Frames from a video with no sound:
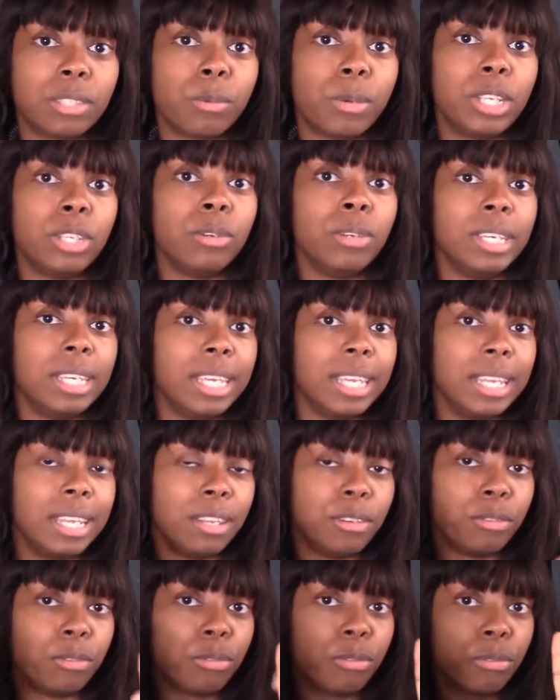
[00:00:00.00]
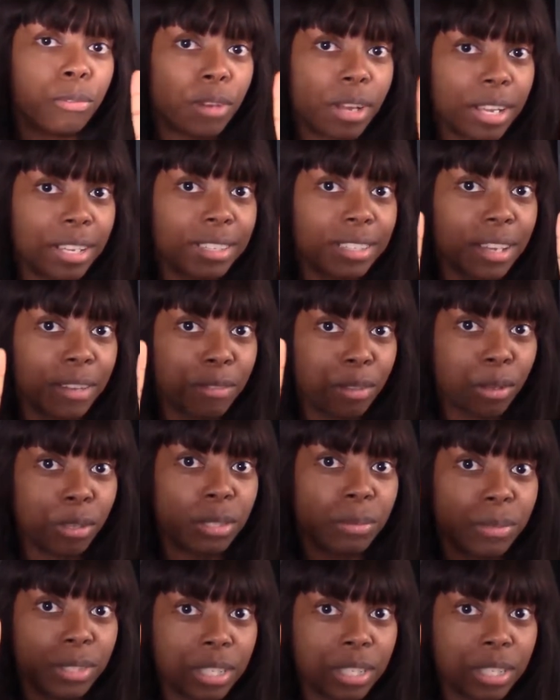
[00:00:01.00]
the way you can get in front of those